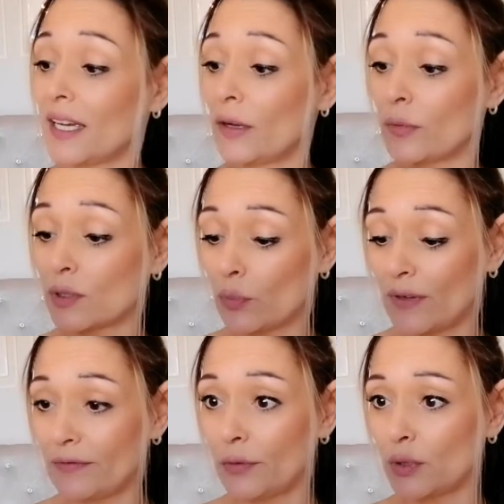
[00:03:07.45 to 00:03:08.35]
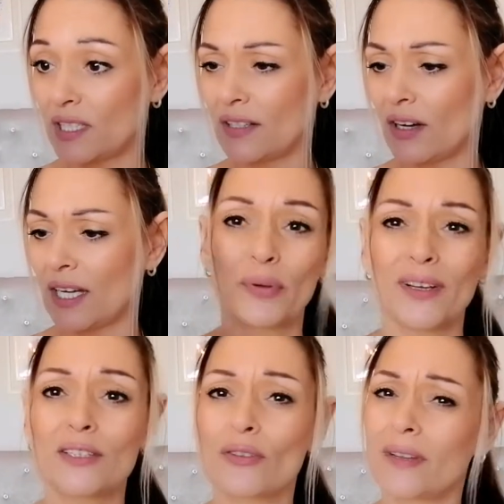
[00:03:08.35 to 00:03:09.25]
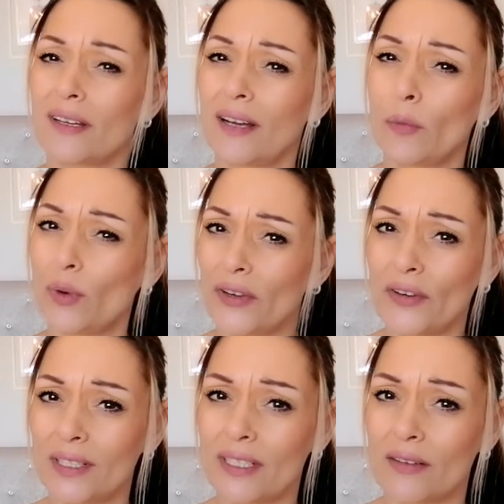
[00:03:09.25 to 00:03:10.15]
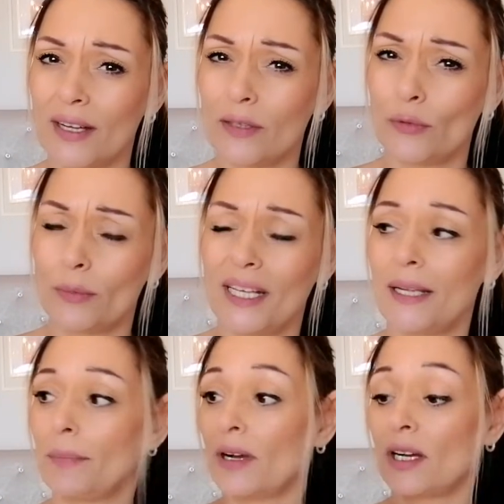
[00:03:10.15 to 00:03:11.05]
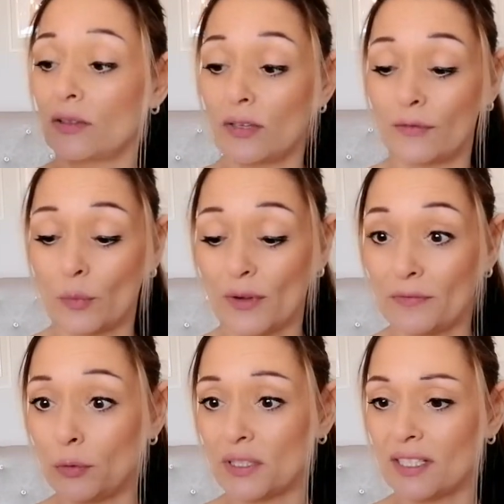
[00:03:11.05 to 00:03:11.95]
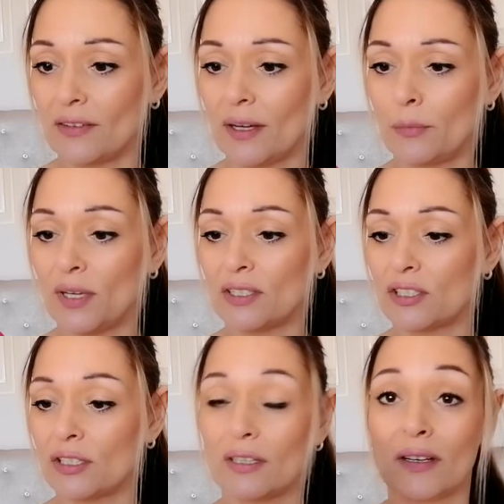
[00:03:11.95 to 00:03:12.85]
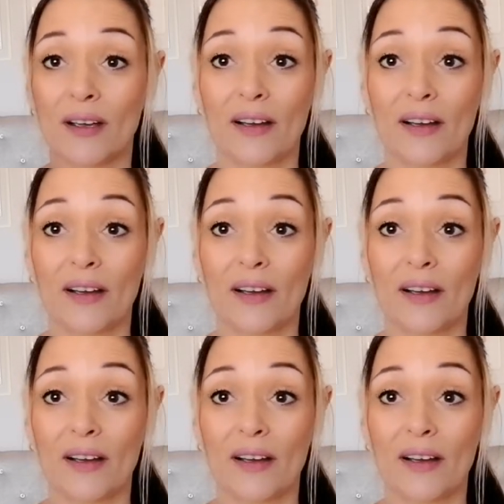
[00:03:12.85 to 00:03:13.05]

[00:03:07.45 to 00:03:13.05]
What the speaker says: It was £1.49. I'm pretty sure they're like £1.99 normally, but I got it for £1.49, which